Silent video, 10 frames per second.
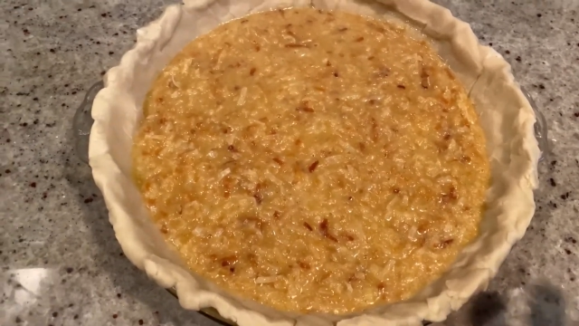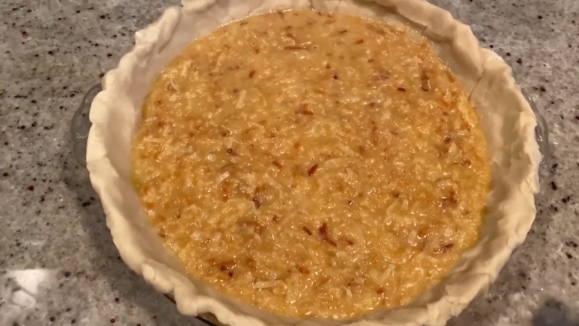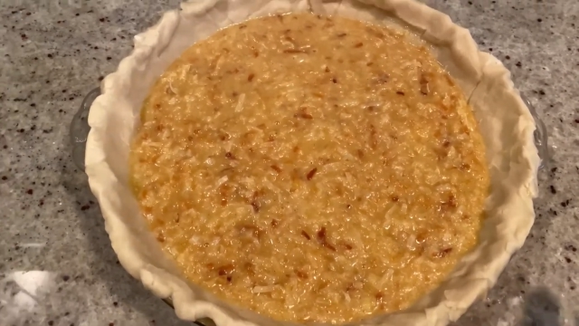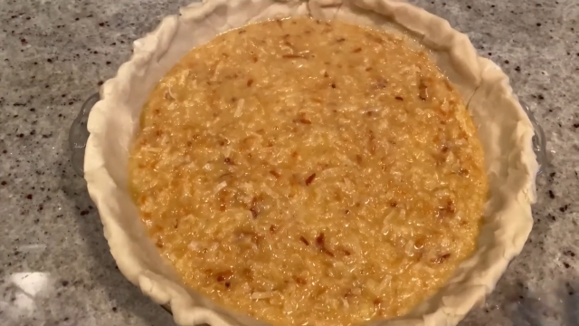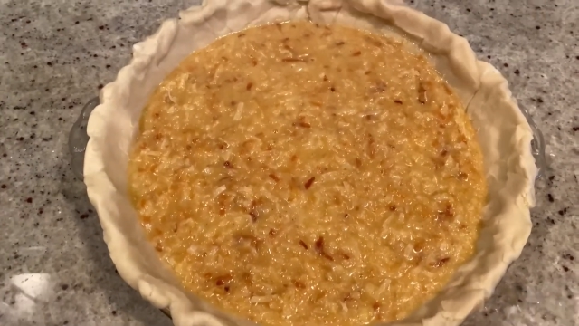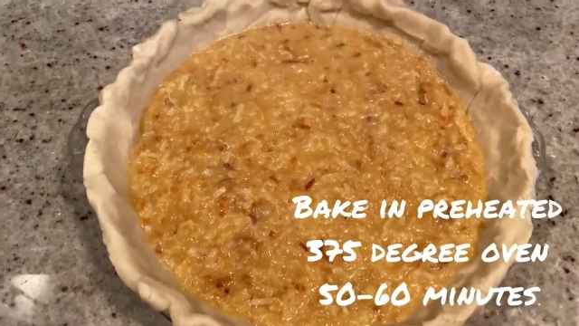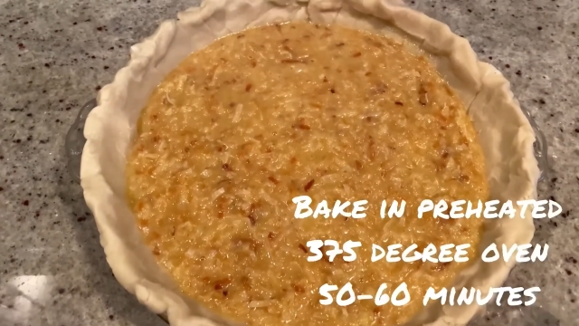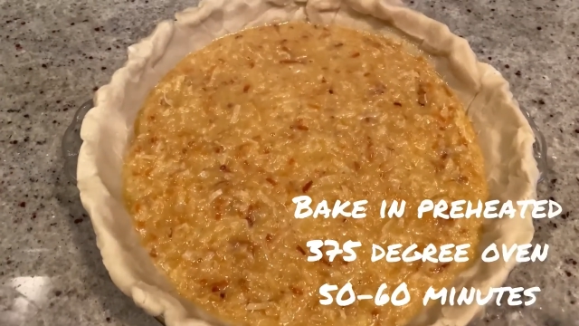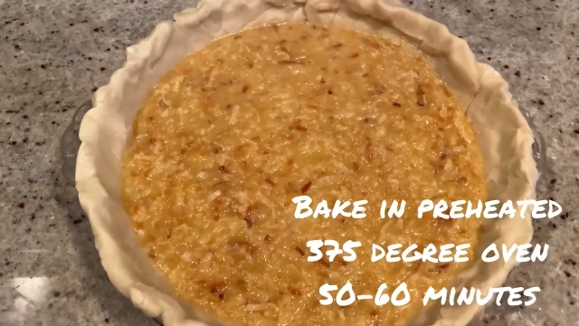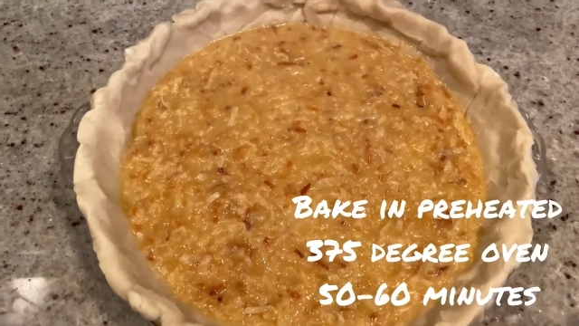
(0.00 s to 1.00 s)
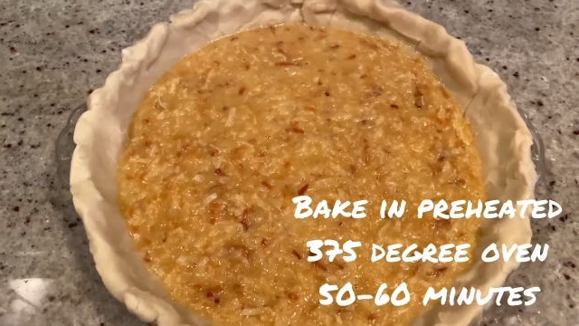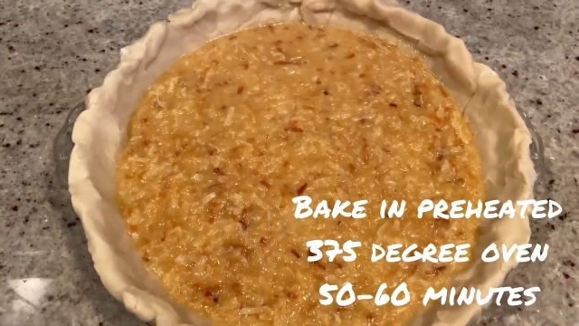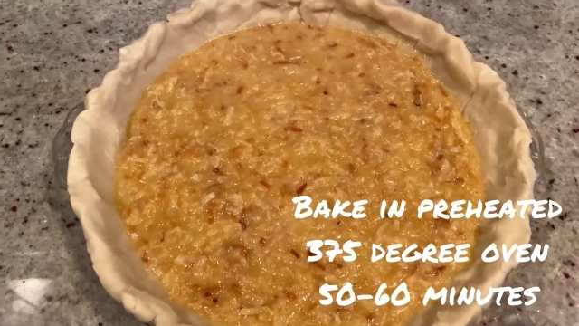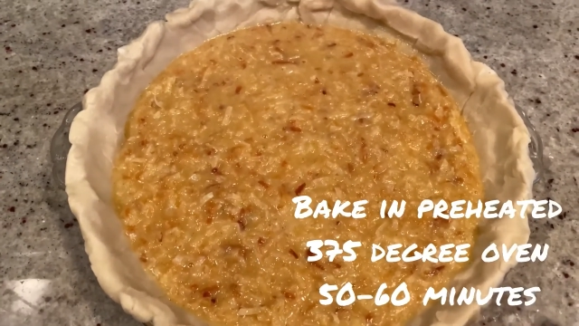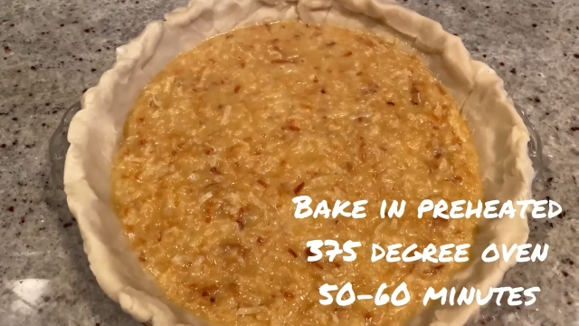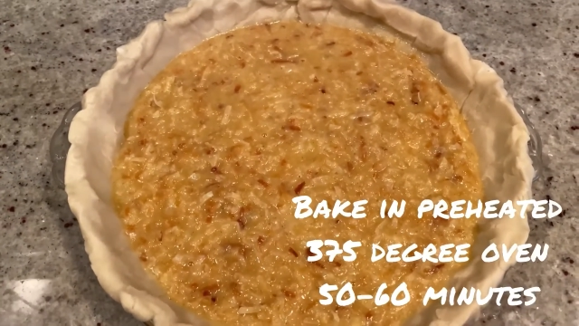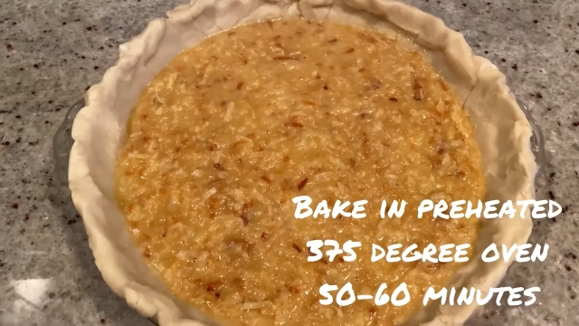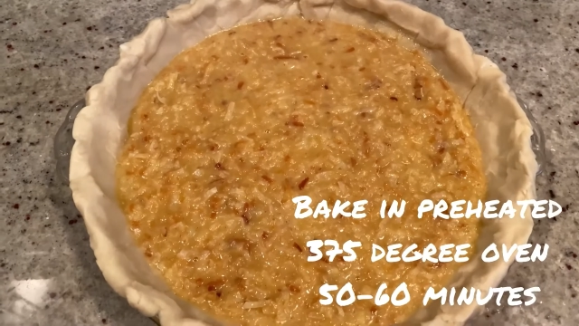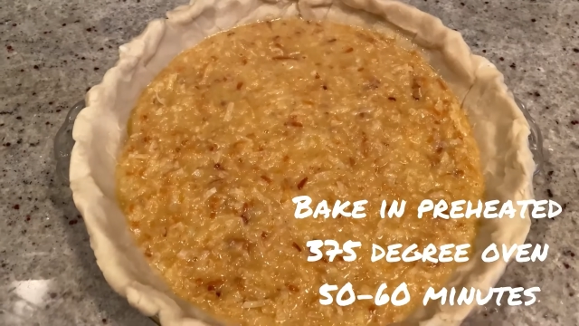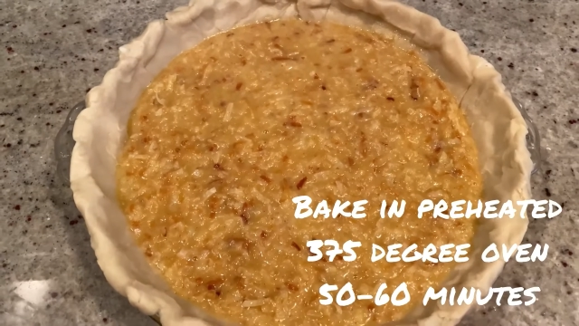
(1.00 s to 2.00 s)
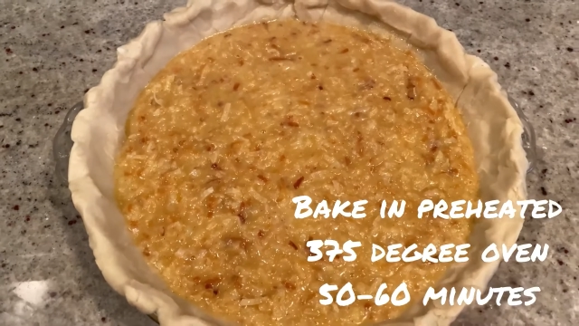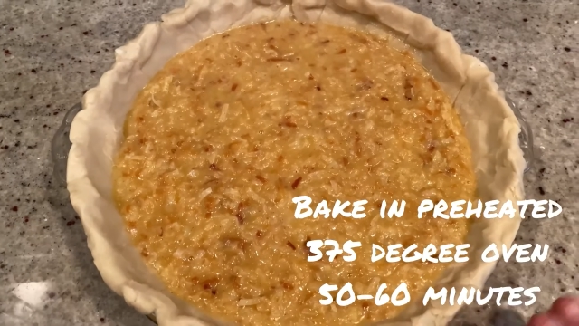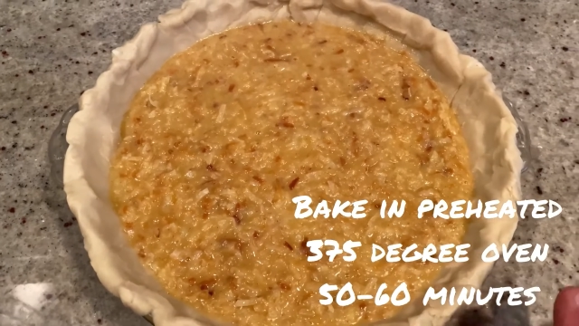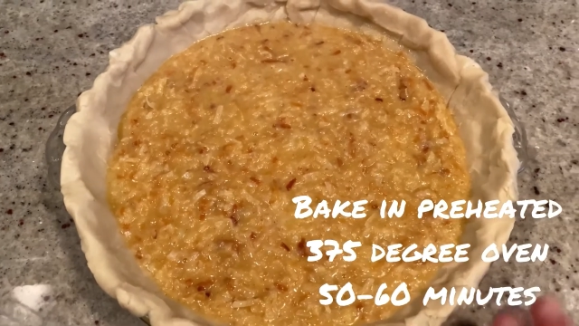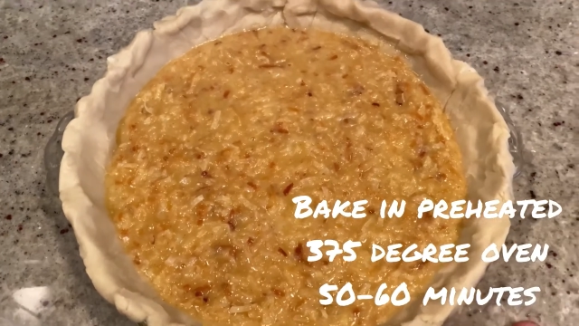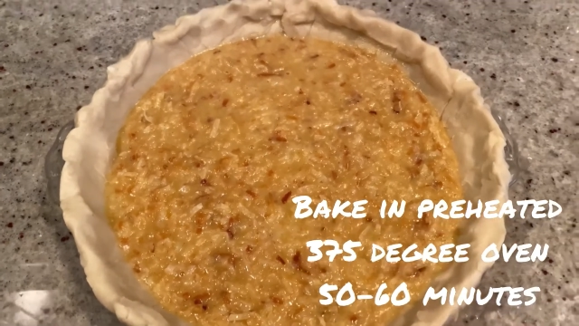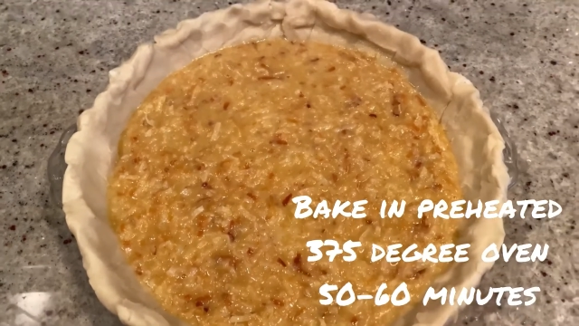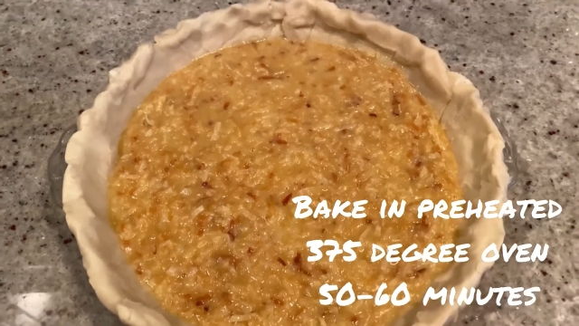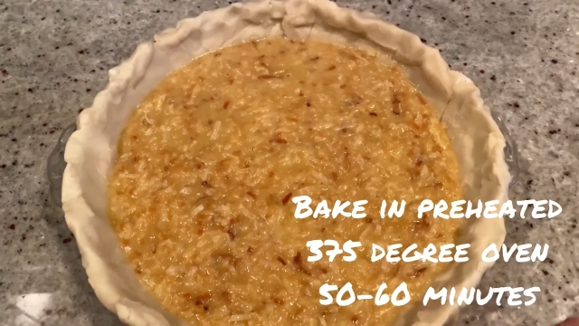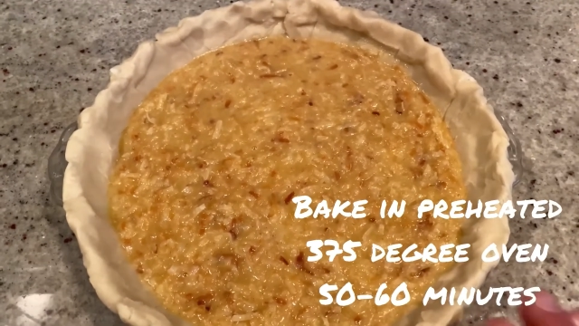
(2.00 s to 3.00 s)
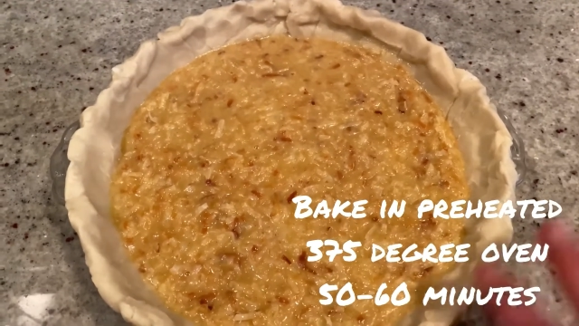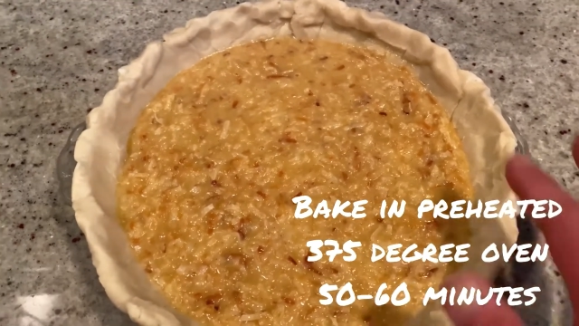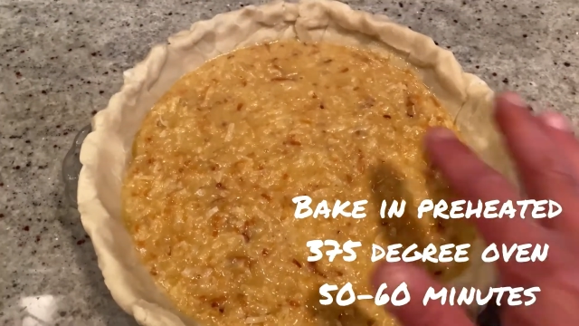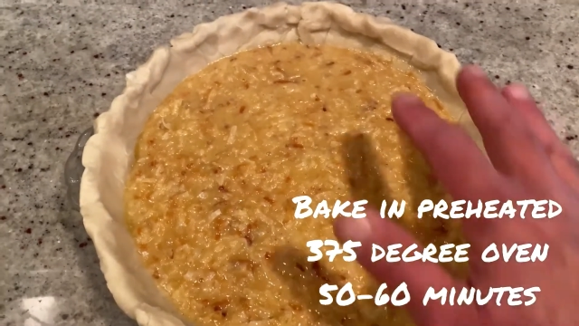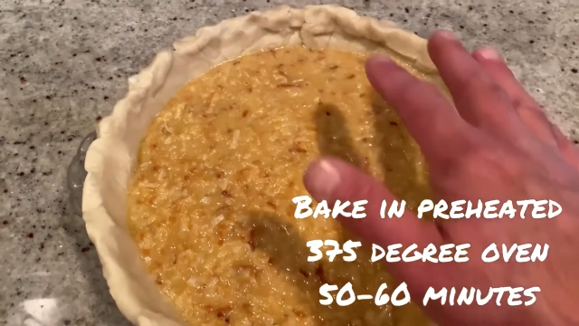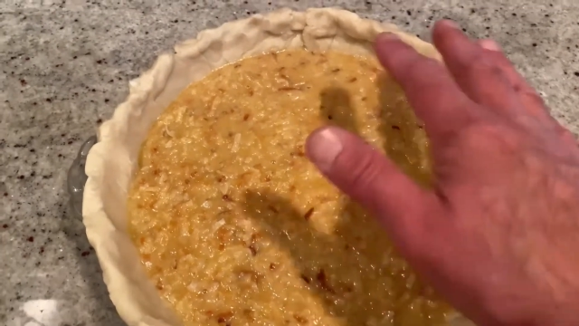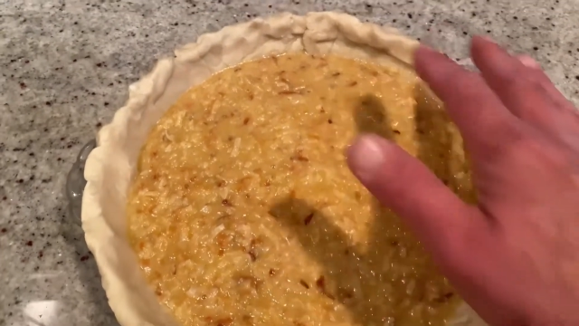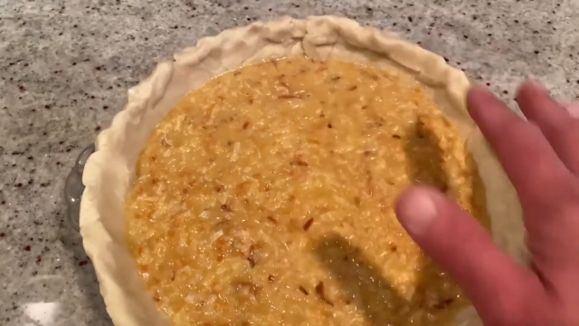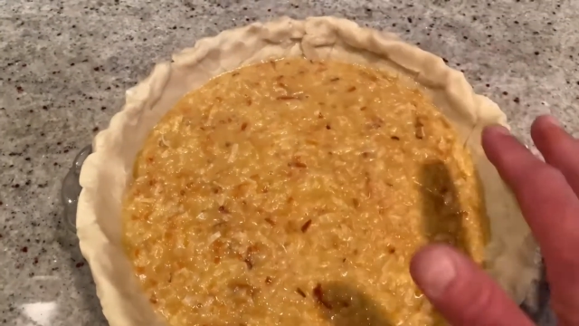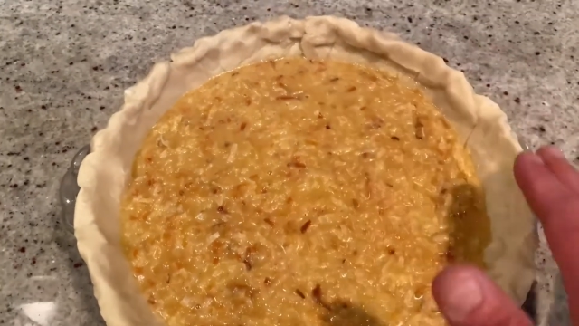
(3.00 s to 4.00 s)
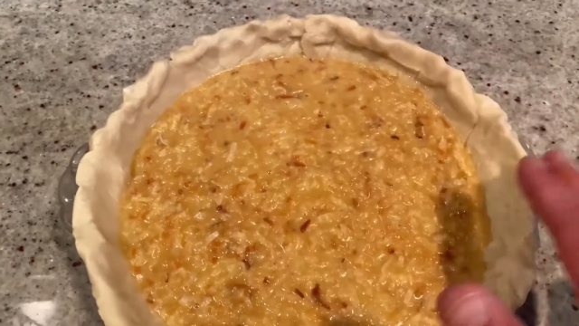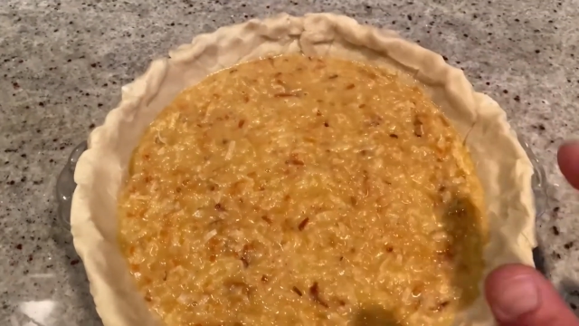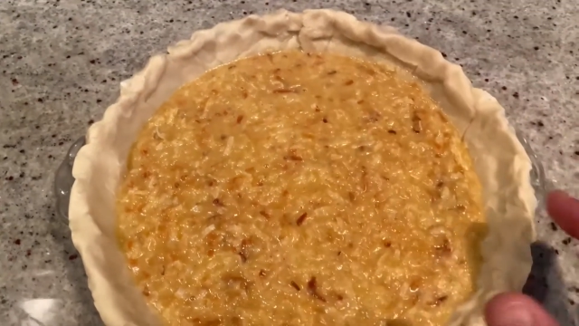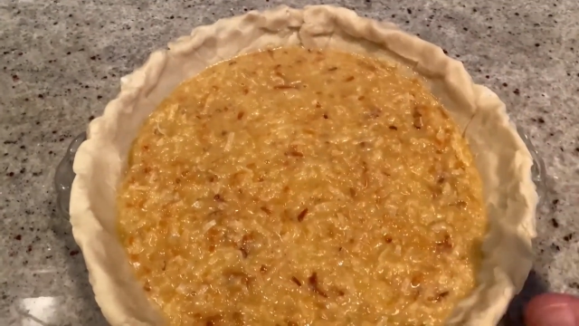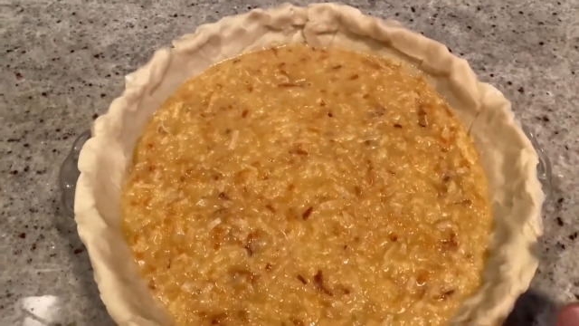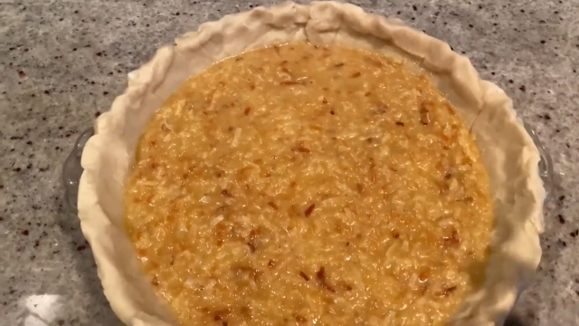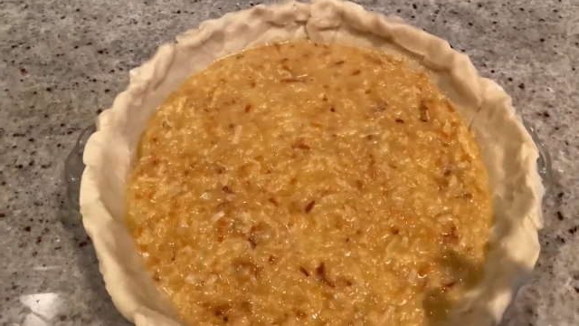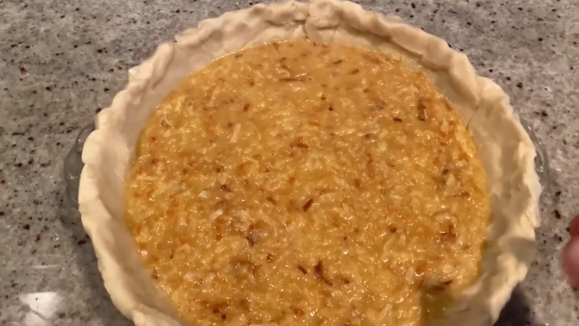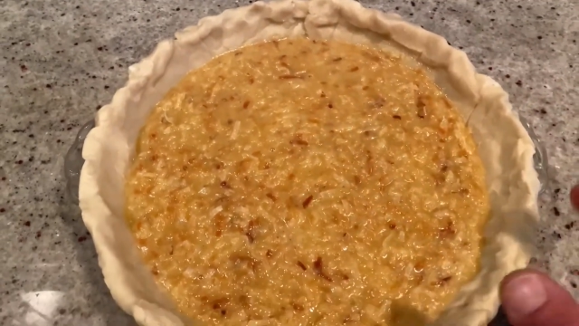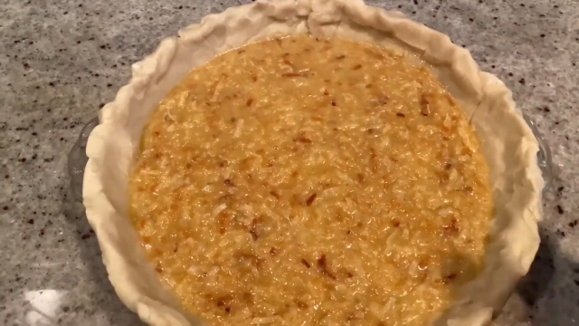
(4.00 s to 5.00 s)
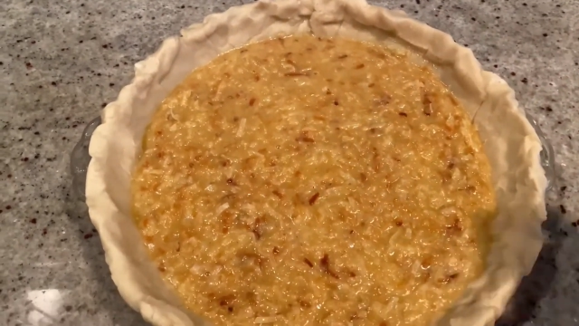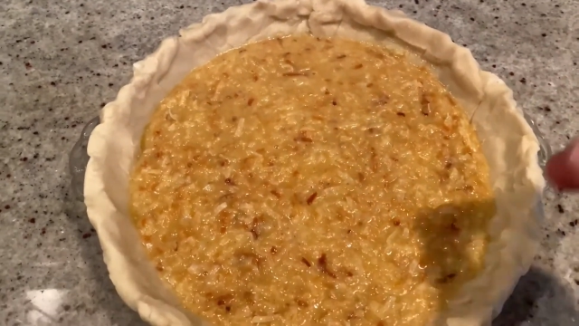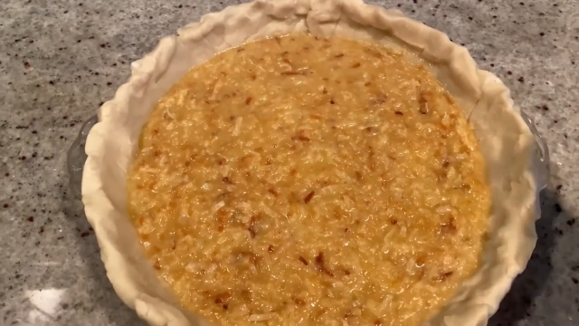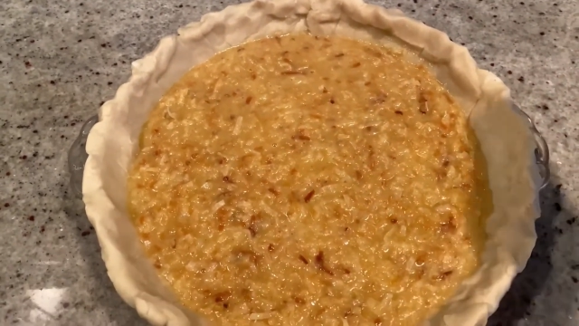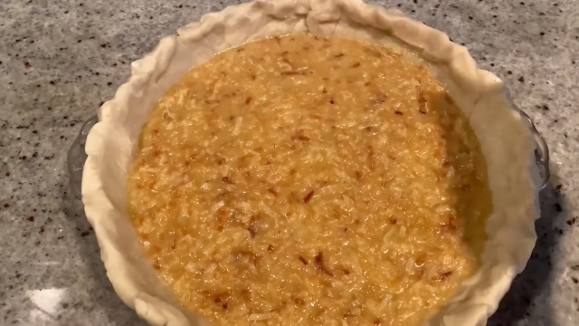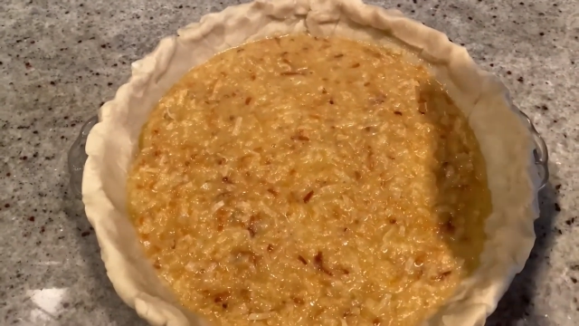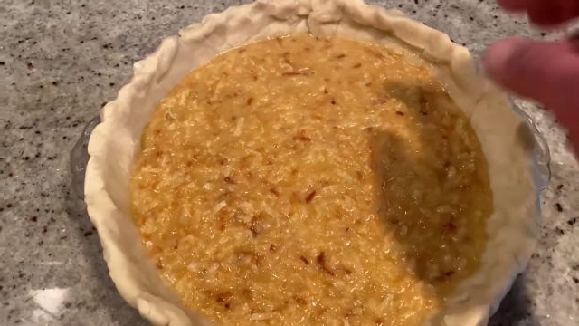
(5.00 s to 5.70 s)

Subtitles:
No face is visible, so there are no lips to read.